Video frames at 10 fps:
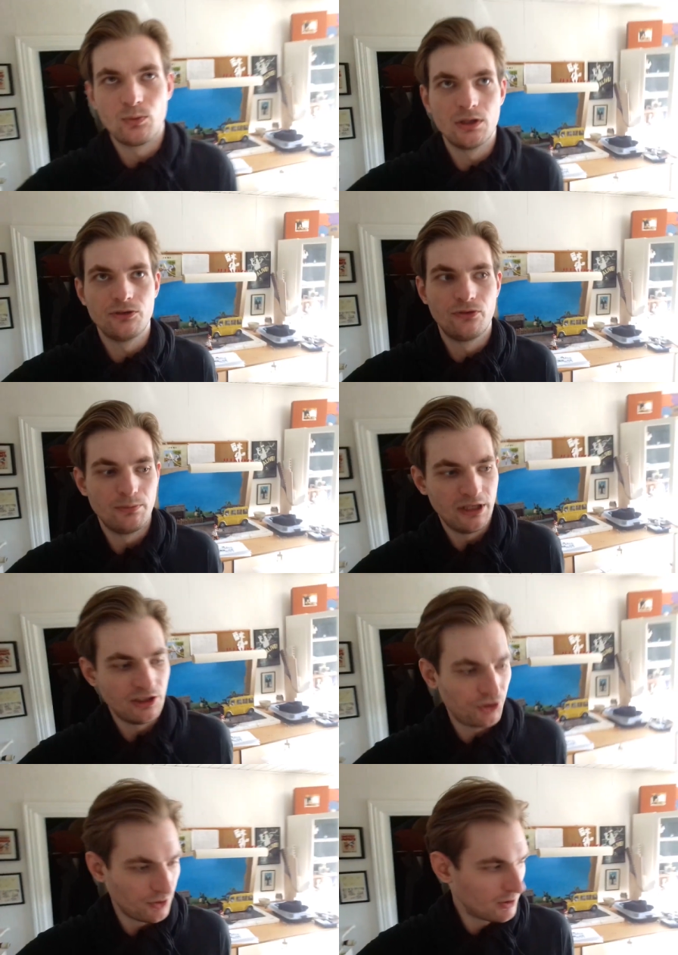just wanted to
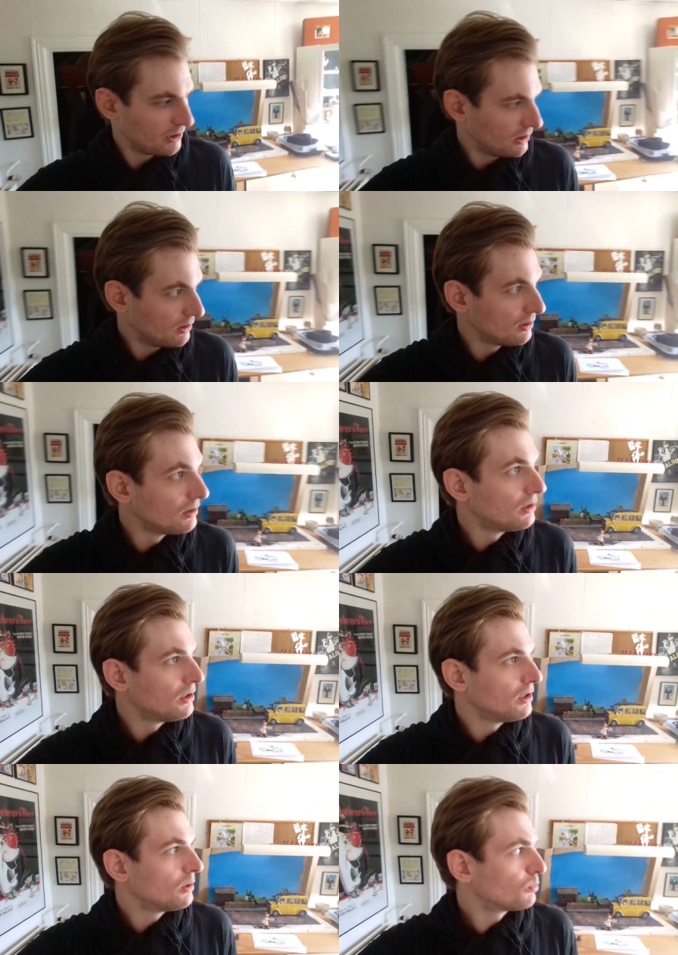make a short little
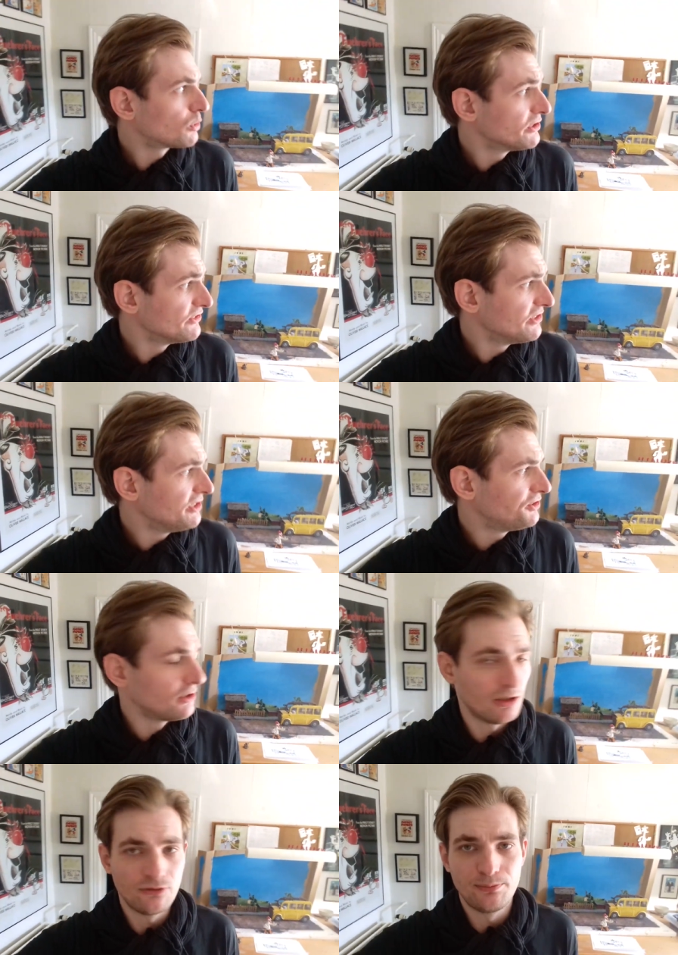presentation